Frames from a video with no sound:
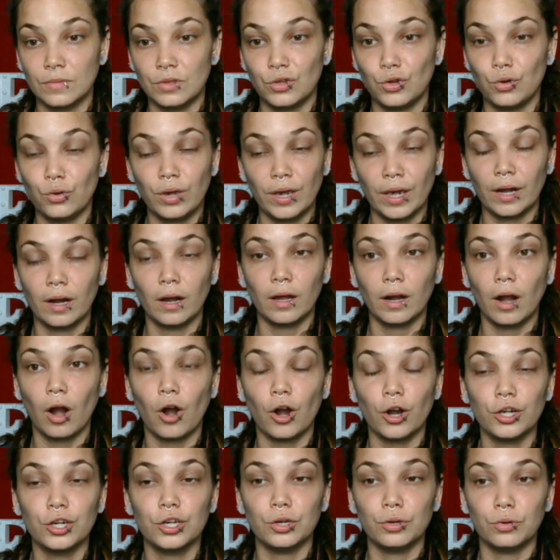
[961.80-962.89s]
you cannot
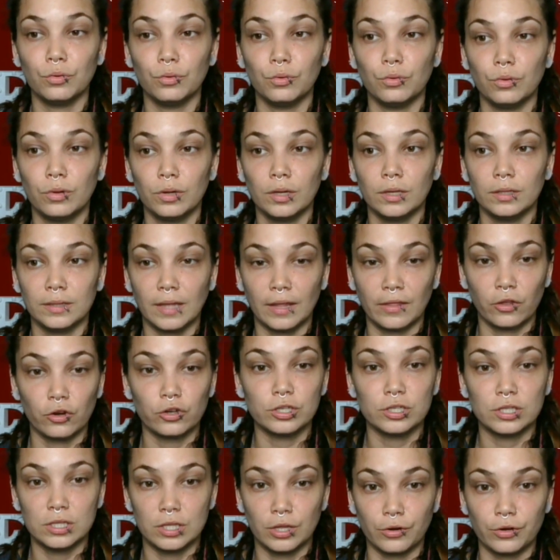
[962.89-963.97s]
argue that
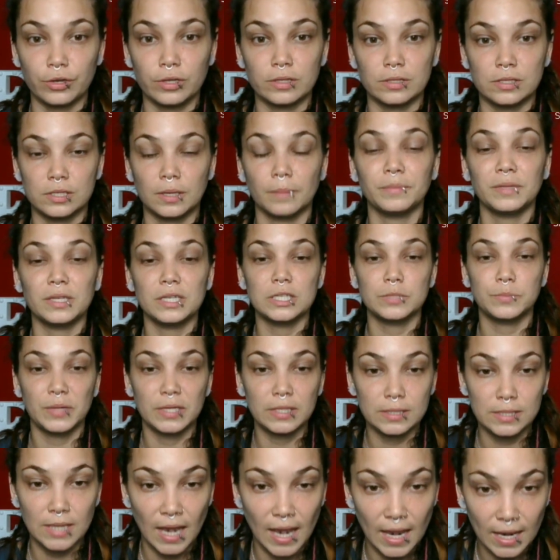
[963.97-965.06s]
there something's
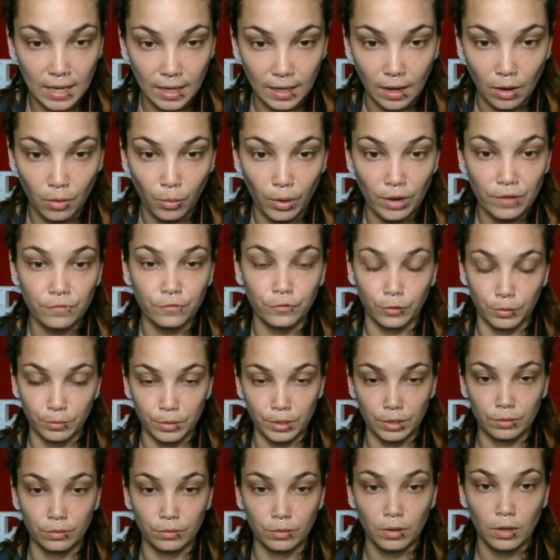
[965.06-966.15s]
being taken away from
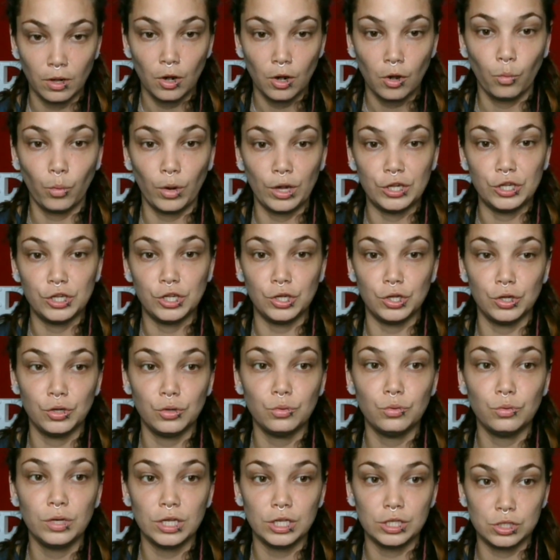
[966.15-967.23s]
you when
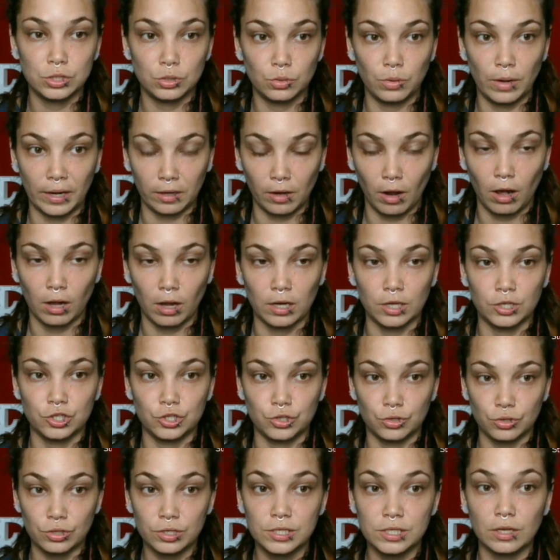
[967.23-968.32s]
you need to
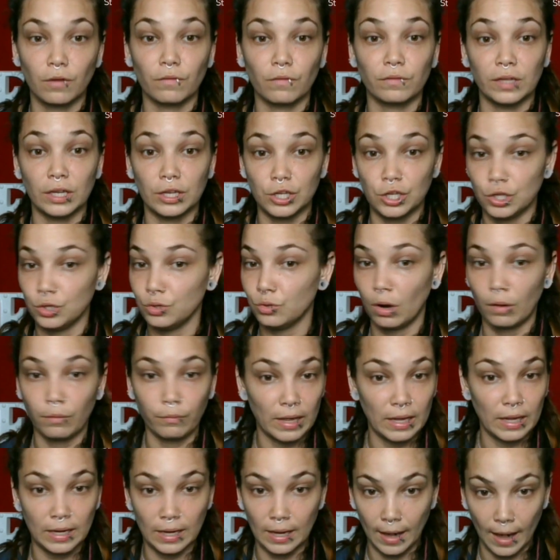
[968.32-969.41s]
acknowledge yourself that you
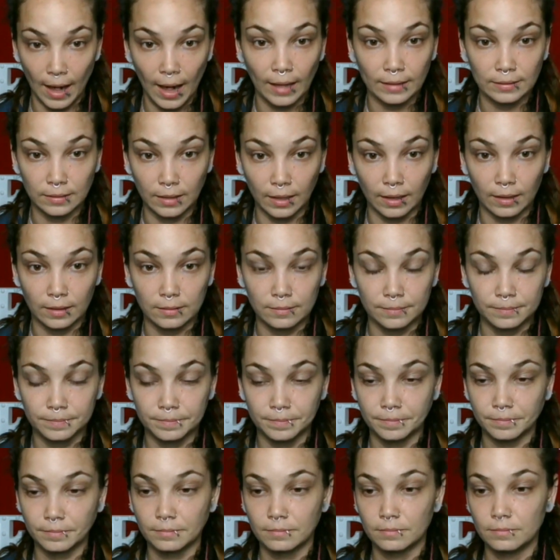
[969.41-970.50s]
already had that.
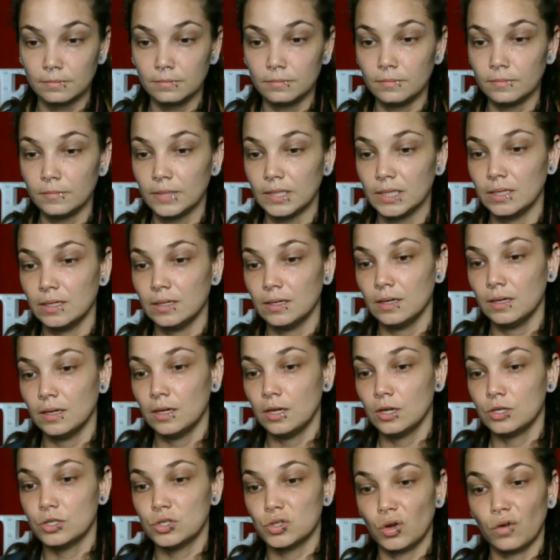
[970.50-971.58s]

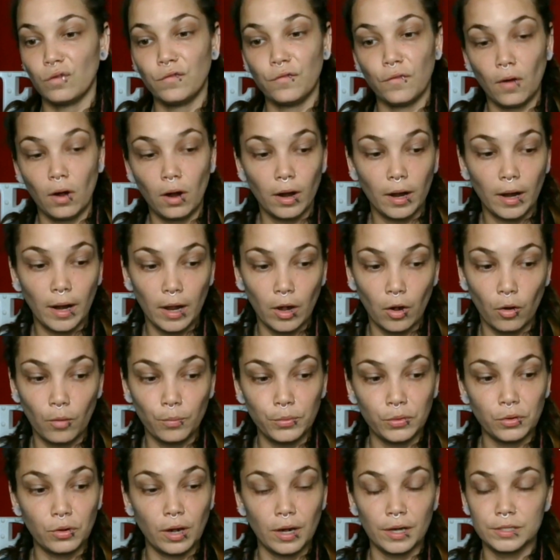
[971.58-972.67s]
So far, I
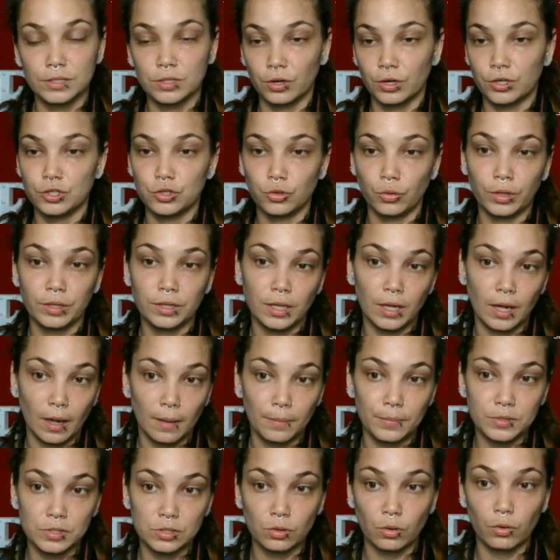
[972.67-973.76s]
hope you guys are enjoying the
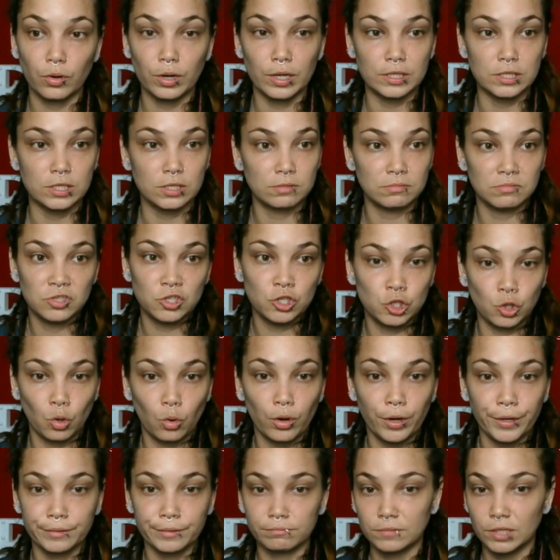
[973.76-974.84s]
episode. It's
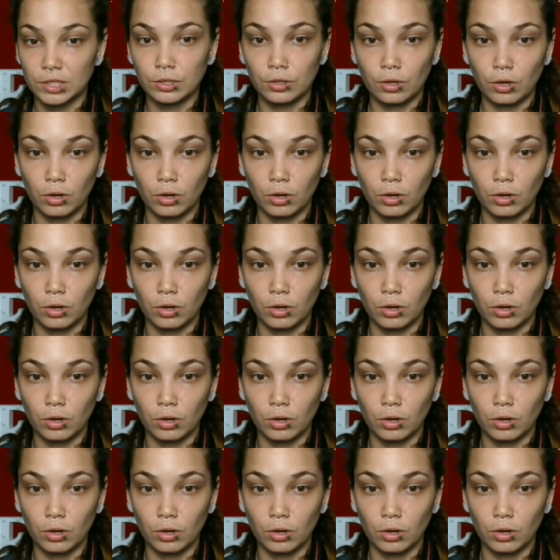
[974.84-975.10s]
short,